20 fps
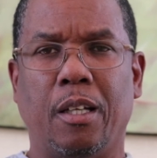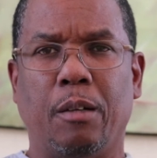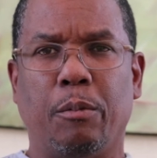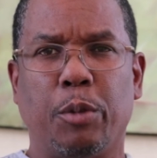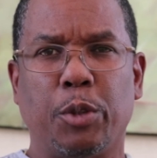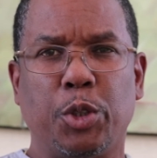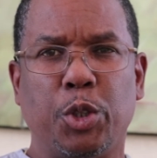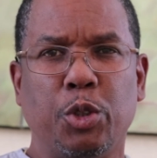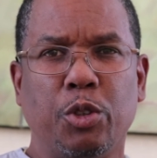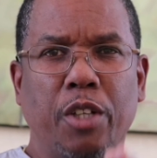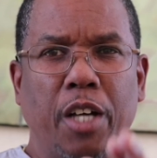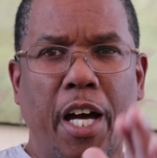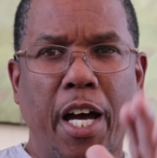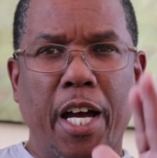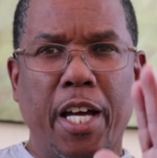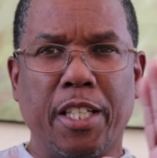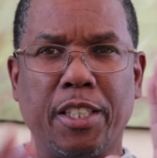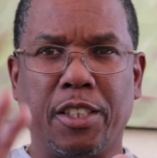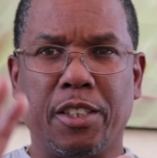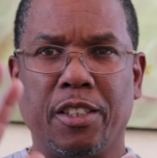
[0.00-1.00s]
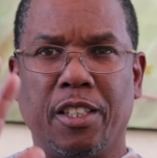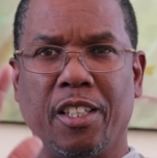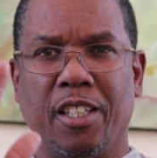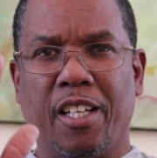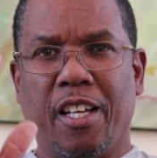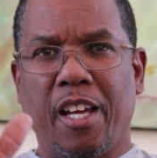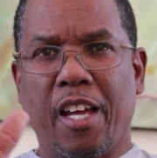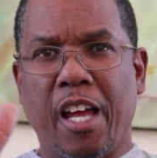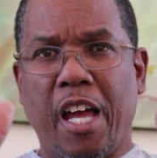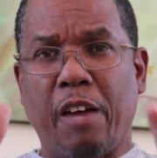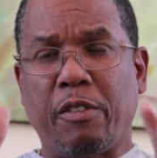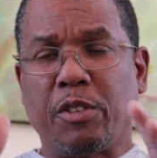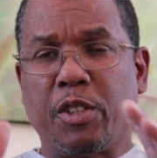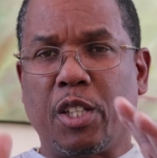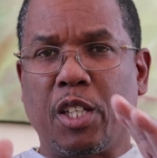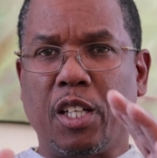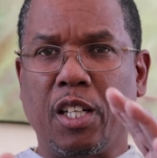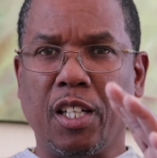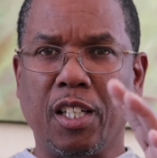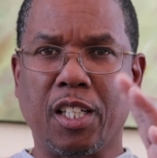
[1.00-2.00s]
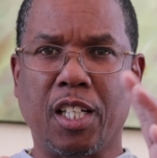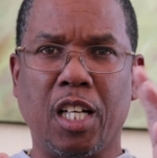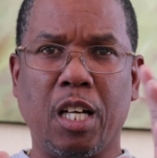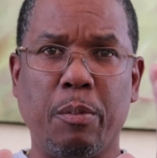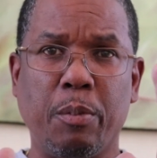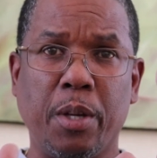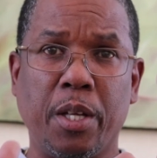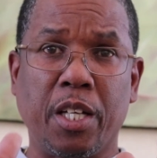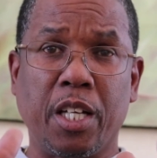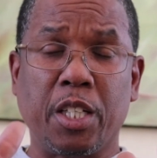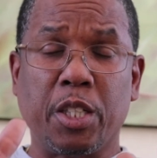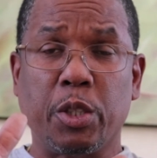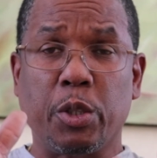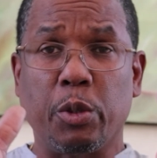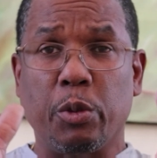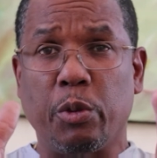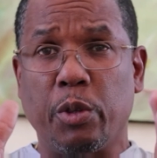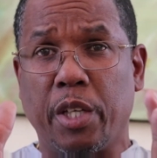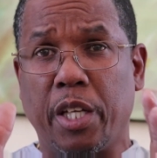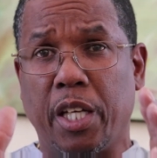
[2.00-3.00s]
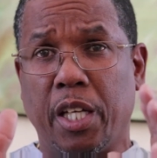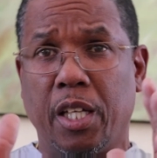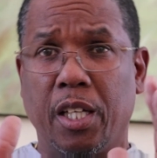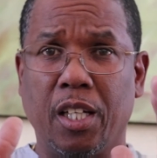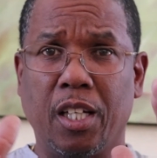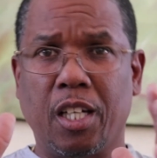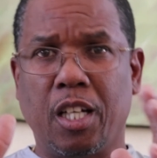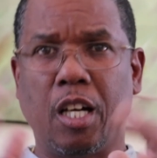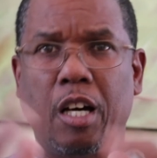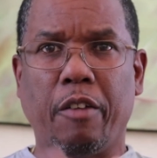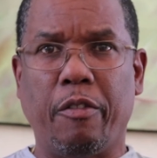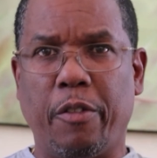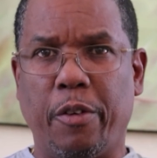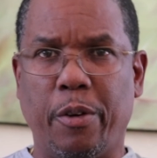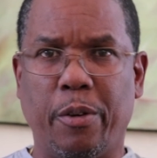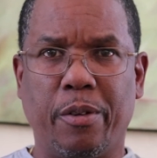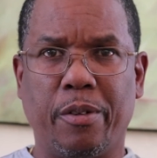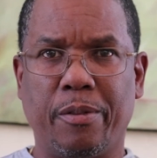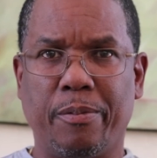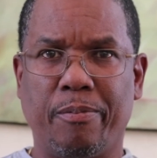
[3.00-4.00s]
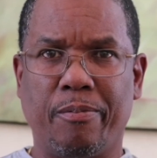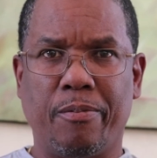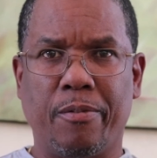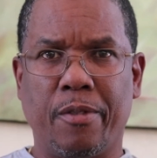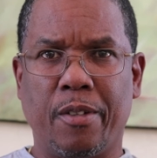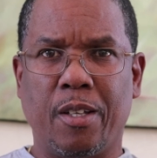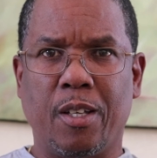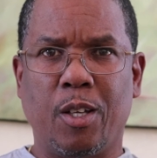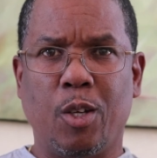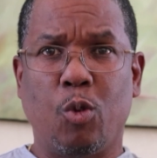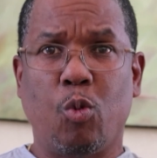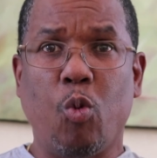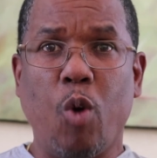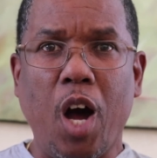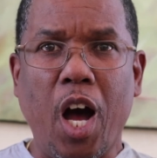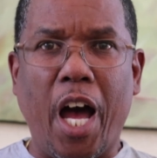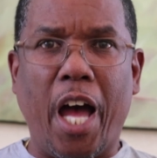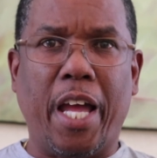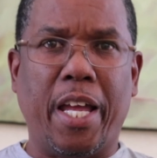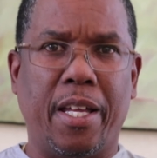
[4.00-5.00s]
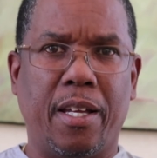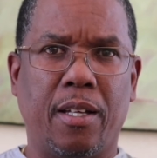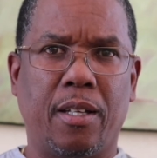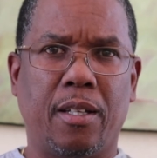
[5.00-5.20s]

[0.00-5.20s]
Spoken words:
But you guys have to come in under a cover. Why?